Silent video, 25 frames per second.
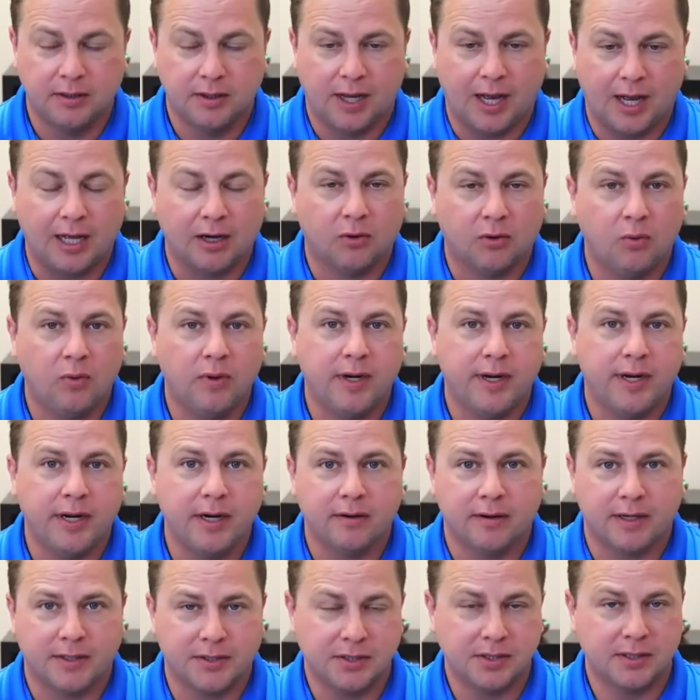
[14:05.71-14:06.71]
I don't want to
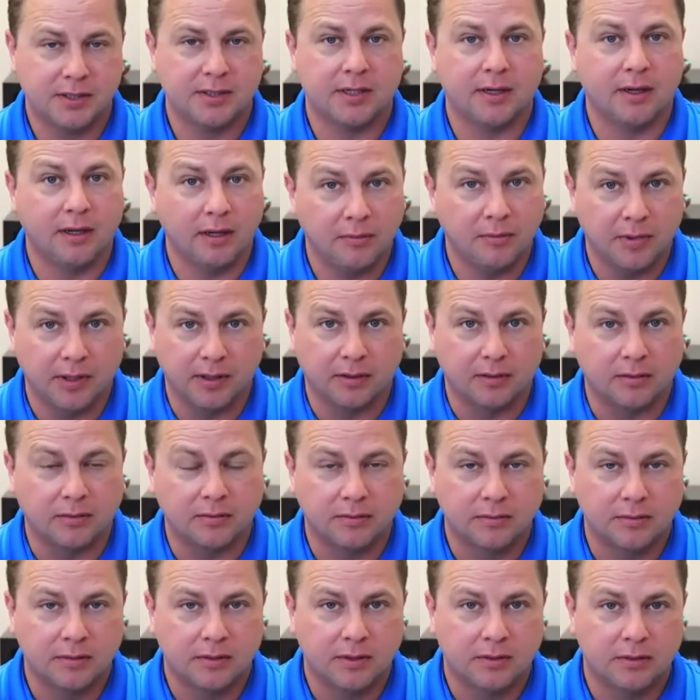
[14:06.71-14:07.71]
hear I sent an email.
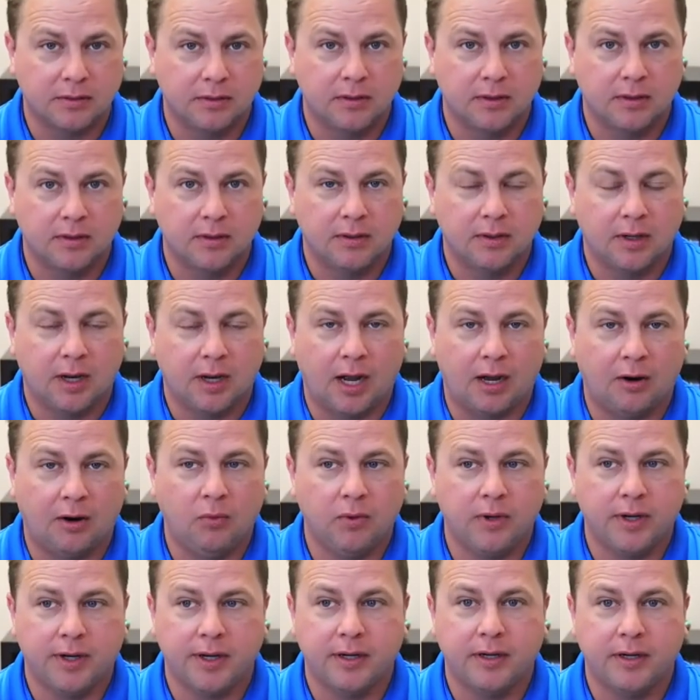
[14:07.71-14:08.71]
I
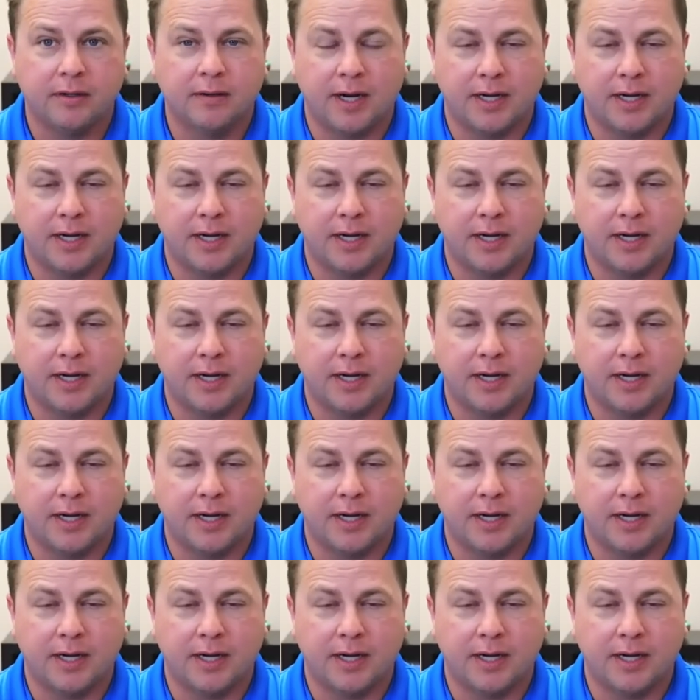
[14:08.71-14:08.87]
want to hear